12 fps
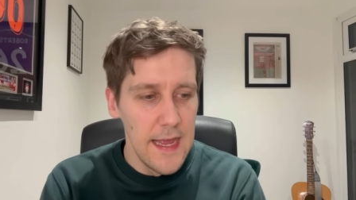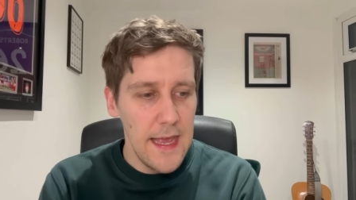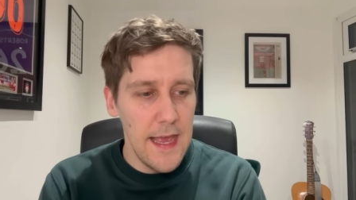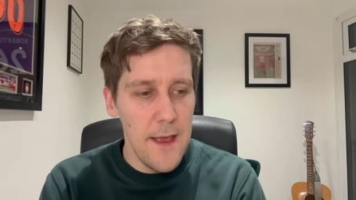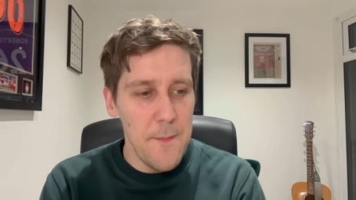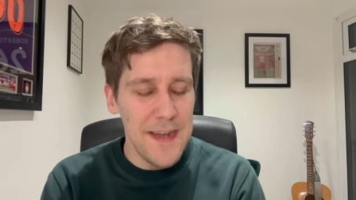
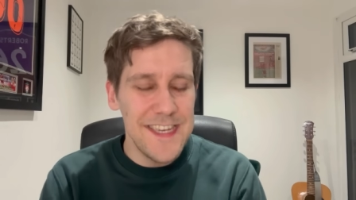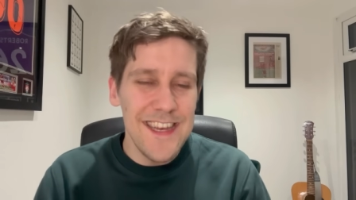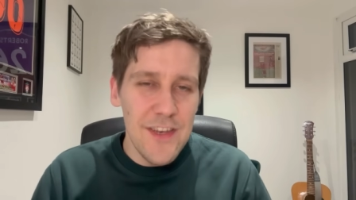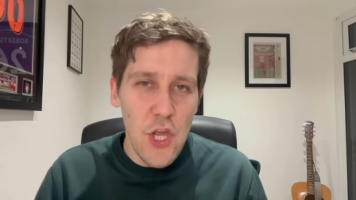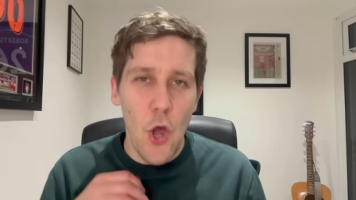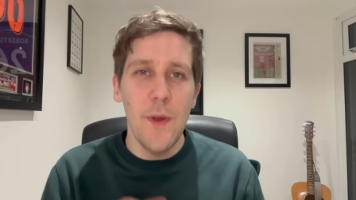I
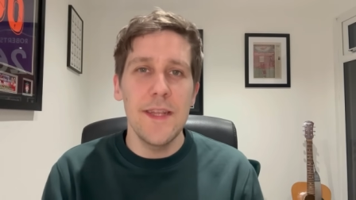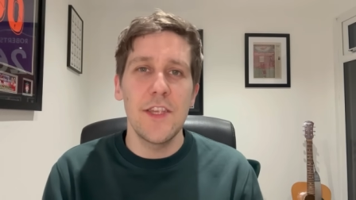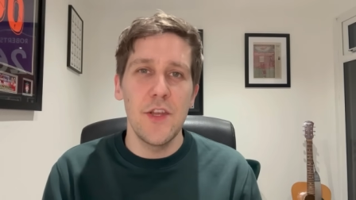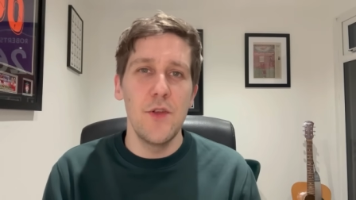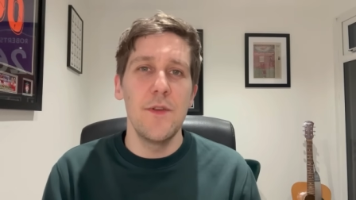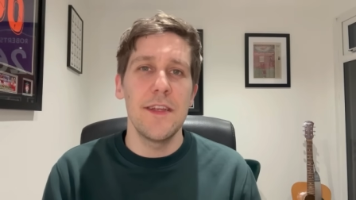didn't go
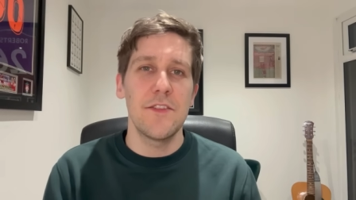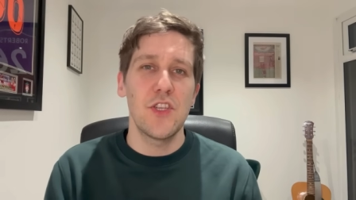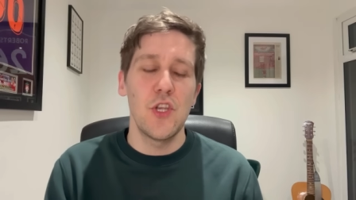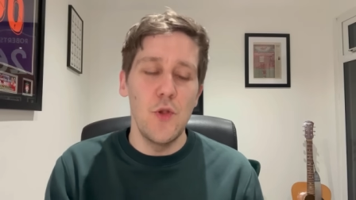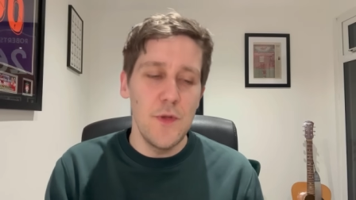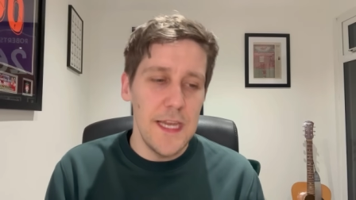into Núñez
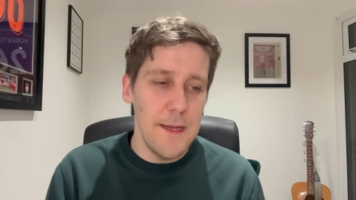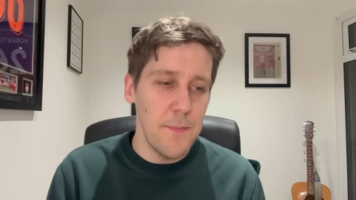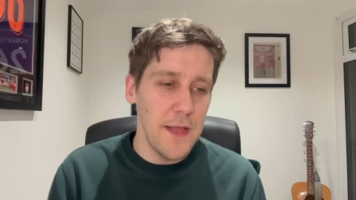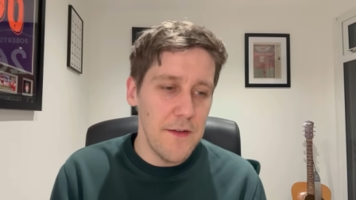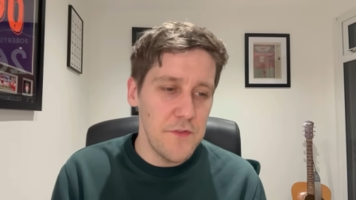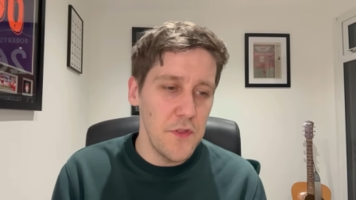too
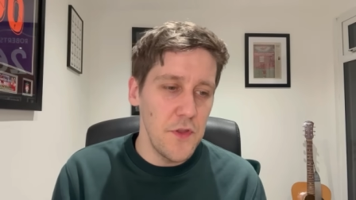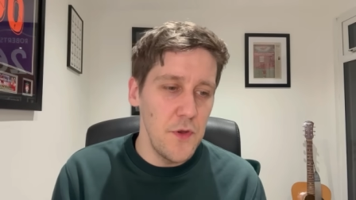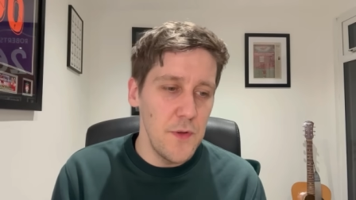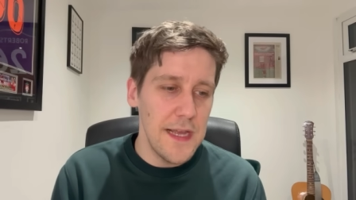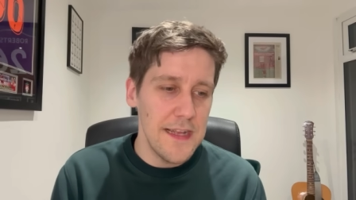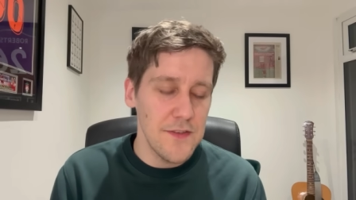deeply after the
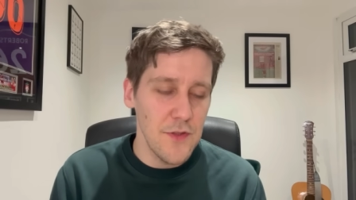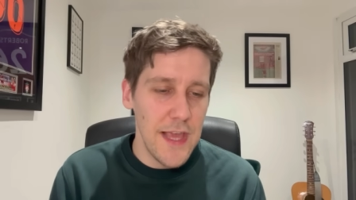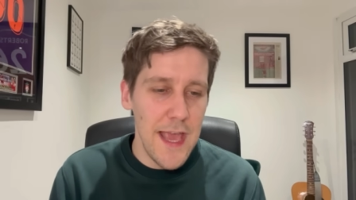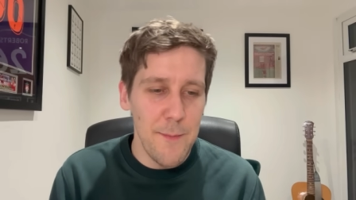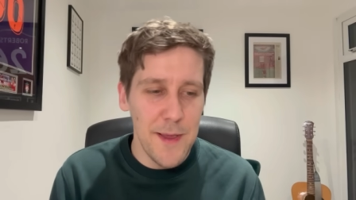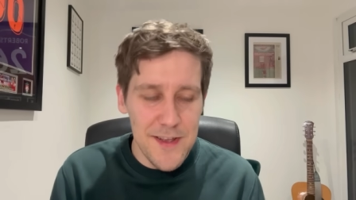Newcastle
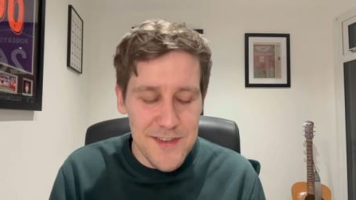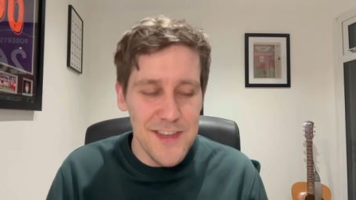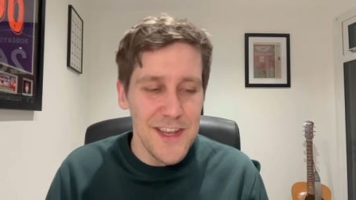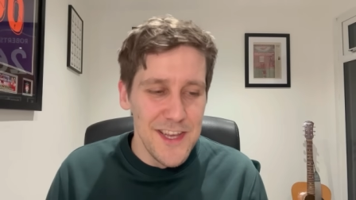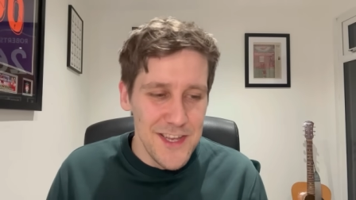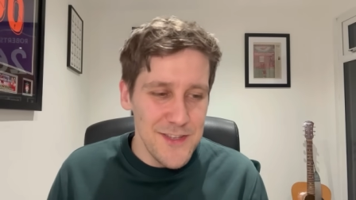game
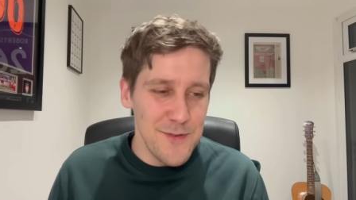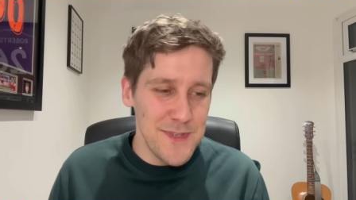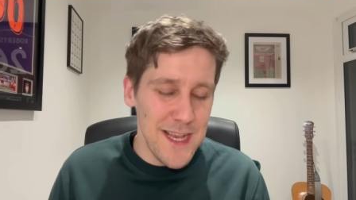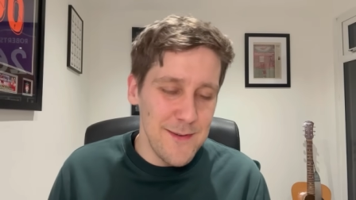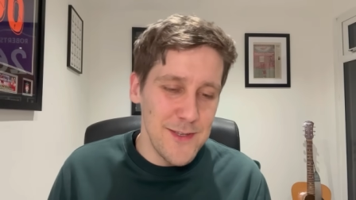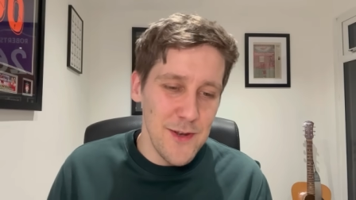because
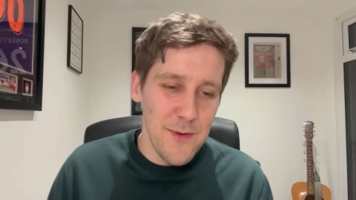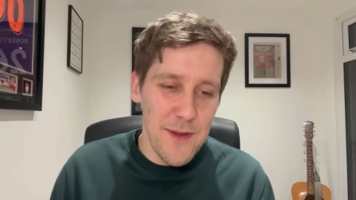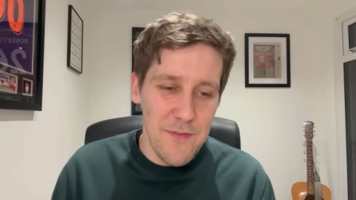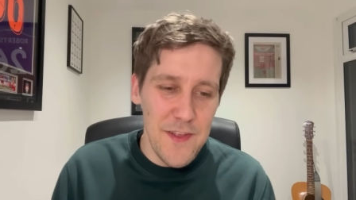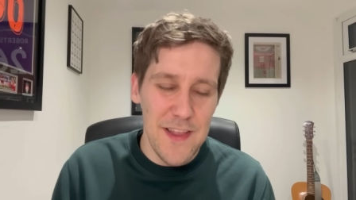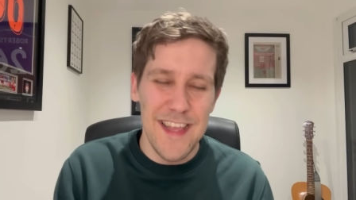sometimes, you know,
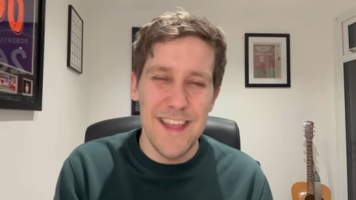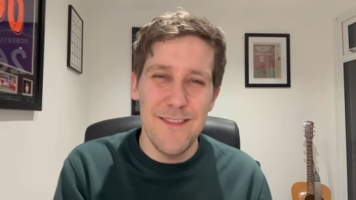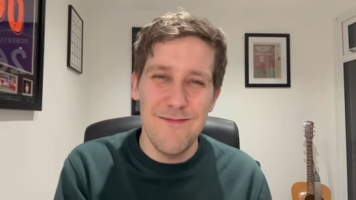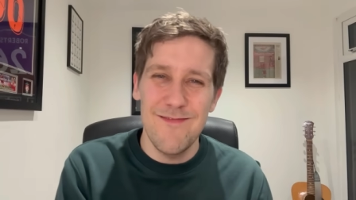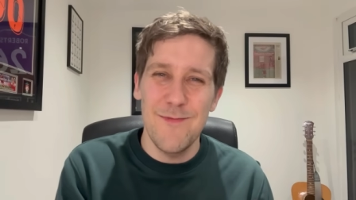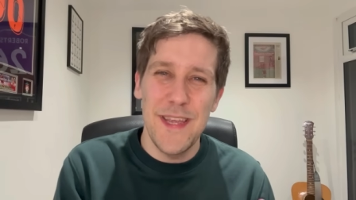I feel like
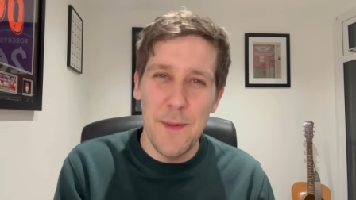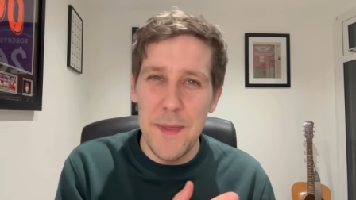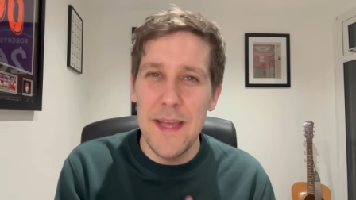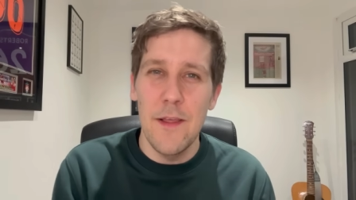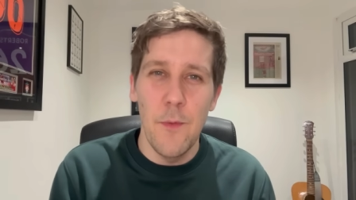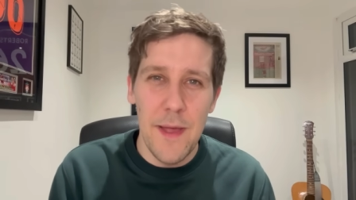we can
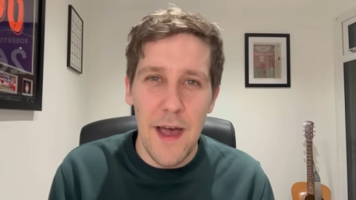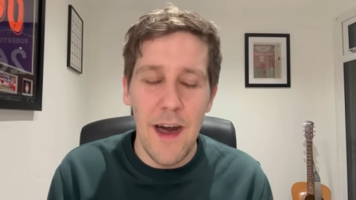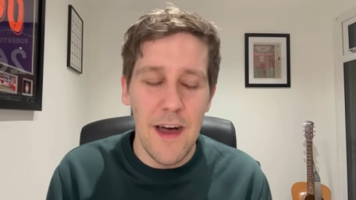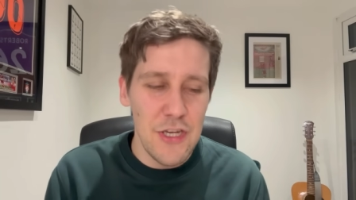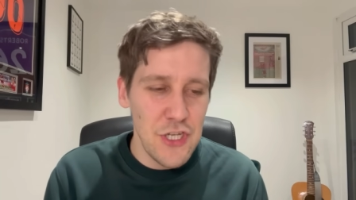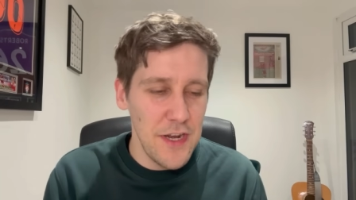be a little bit
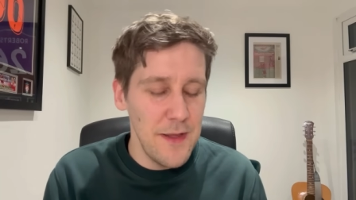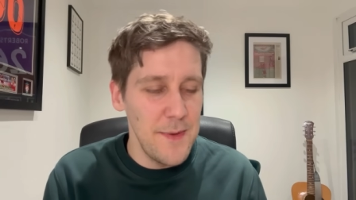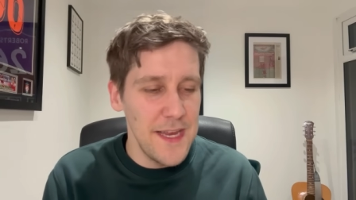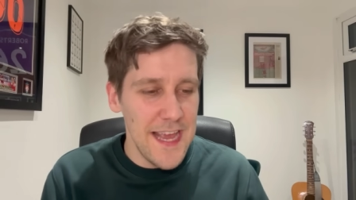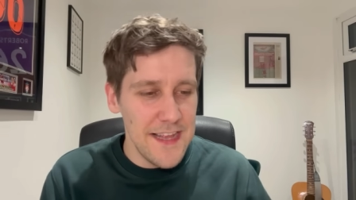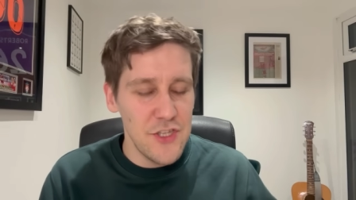harsh on him
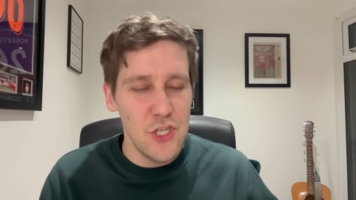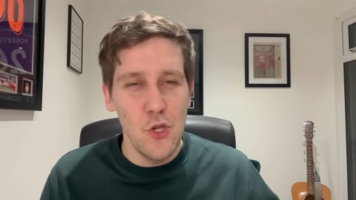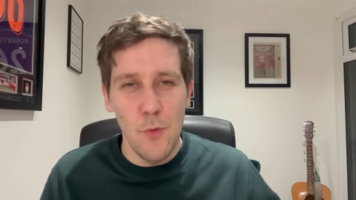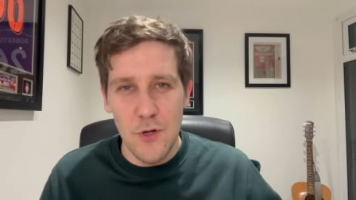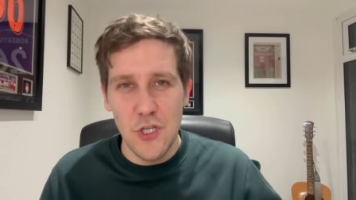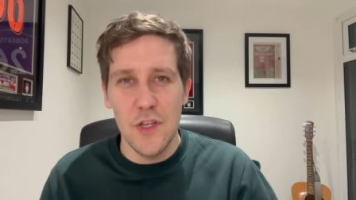and he gets
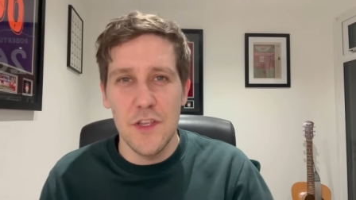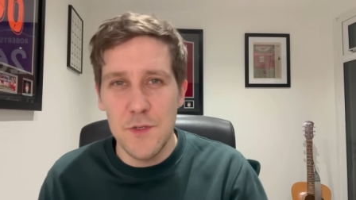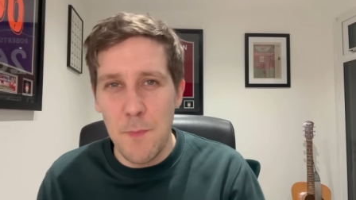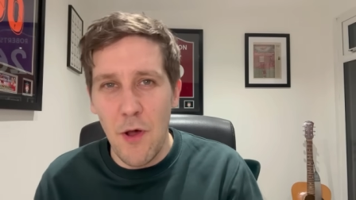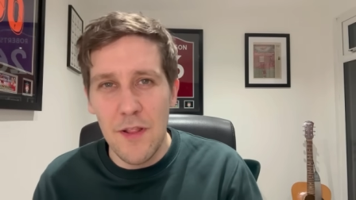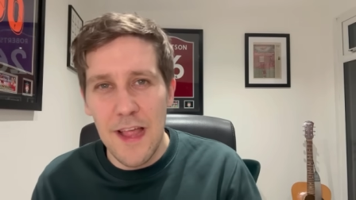too much of the
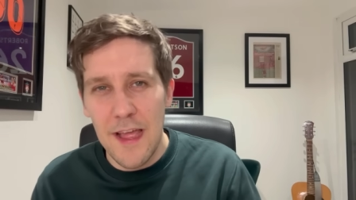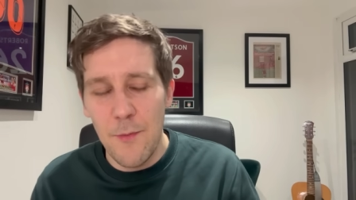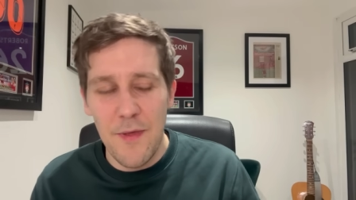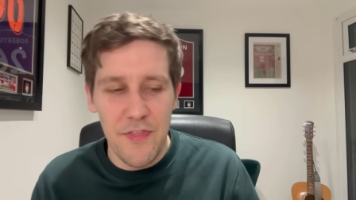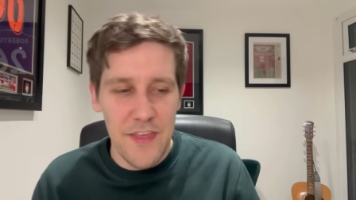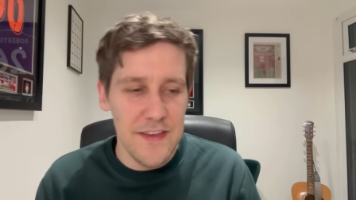spotlight
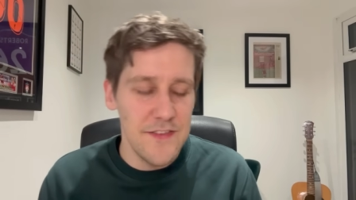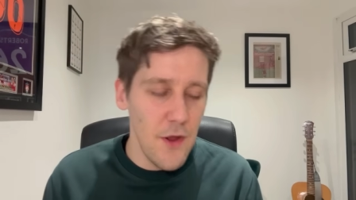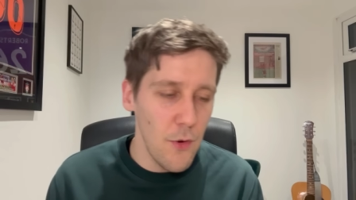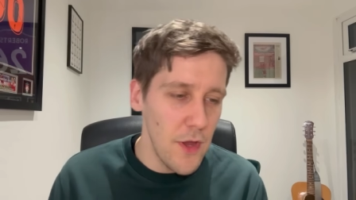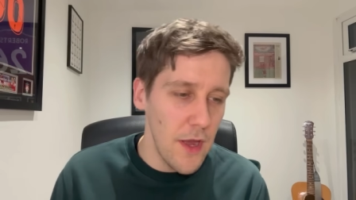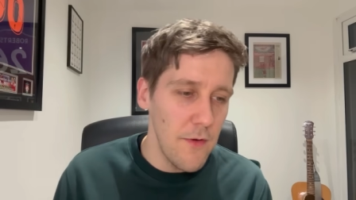when things
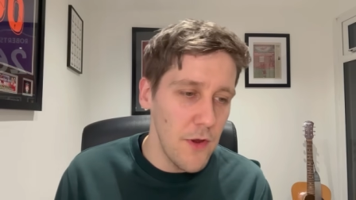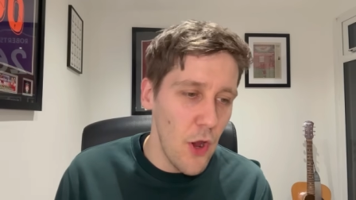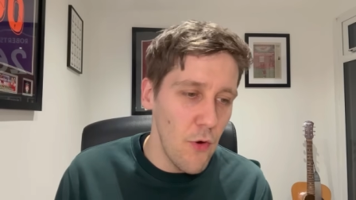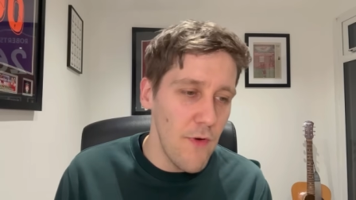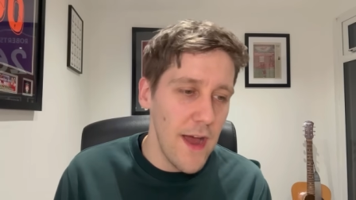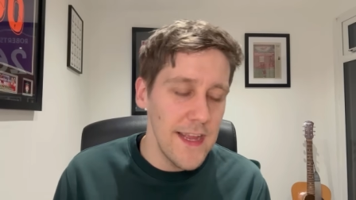don't
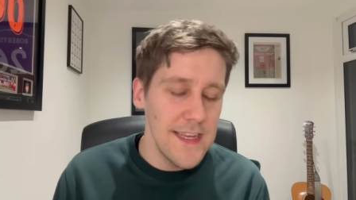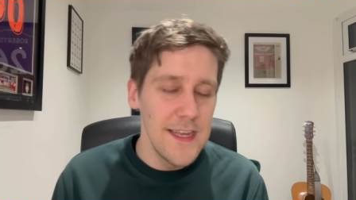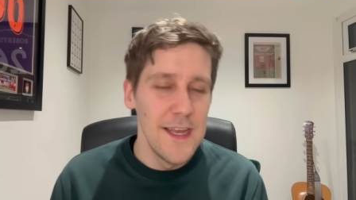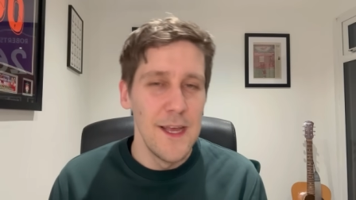go right.